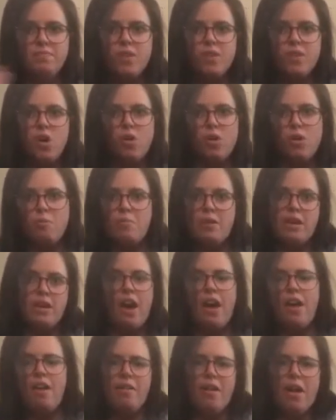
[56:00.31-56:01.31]
her to be.
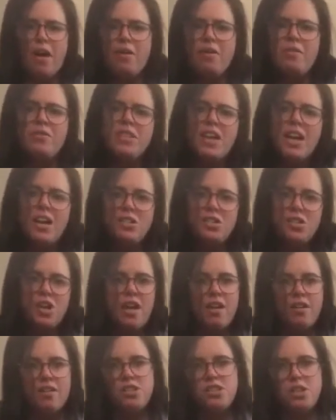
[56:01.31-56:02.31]
I don't know. It was kind of
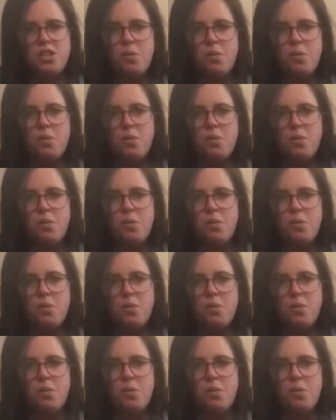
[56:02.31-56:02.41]
childish in a